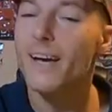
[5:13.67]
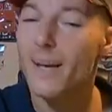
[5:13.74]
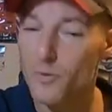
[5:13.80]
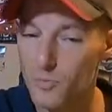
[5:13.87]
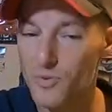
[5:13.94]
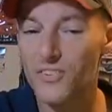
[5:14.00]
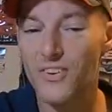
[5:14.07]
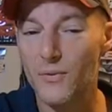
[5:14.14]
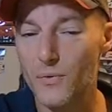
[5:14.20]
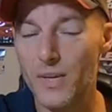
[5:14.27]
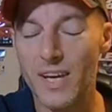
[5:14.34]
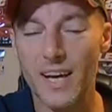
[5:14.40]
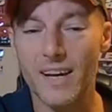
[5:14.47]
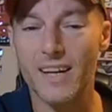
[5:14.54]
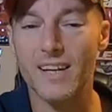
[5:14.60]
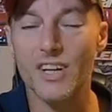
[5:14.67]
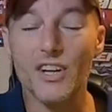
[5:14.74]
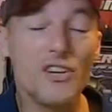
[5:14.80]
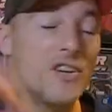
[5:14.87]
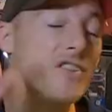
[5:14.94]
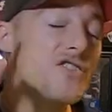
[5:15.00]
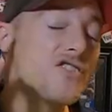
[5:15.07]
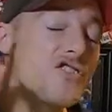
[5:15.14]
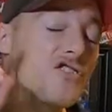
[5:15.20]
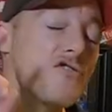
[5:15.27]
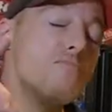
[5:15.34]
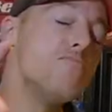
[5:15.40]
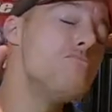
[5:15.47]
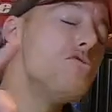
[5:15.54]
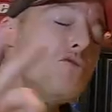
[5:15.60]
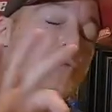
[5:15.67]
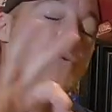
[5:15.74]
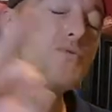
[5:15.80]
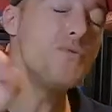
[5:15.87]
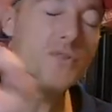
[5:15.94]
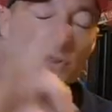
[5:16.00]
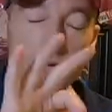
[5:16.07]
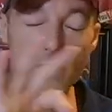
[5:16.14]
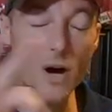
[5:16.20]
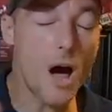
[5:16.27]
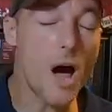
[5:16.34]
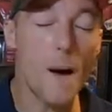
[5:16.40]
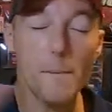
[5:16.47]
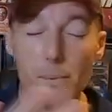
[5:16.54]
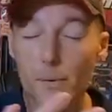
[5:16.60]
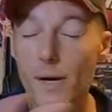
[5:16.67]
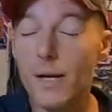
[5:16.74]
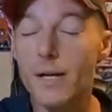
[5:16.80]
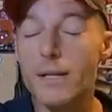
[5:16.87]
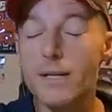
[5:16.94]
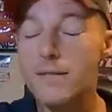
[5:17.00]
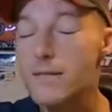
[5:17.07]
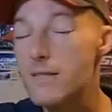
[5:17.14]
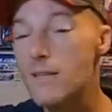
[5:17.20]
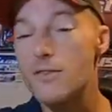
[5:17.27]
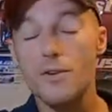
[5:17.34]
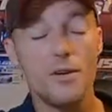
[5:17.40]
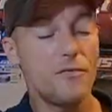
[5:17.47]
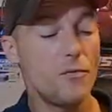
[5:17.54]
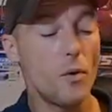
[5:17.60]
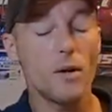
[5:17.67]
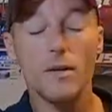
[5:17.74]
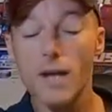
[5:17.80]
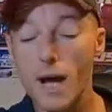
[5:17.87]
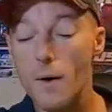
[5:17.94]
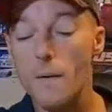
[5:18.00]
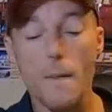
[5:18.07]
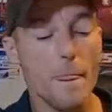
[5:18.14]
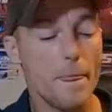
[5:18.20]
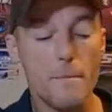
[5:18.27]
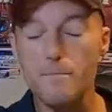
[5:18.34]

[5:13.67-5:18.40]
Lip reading: And we'll see if we can't get a good smooth operating C34. Now,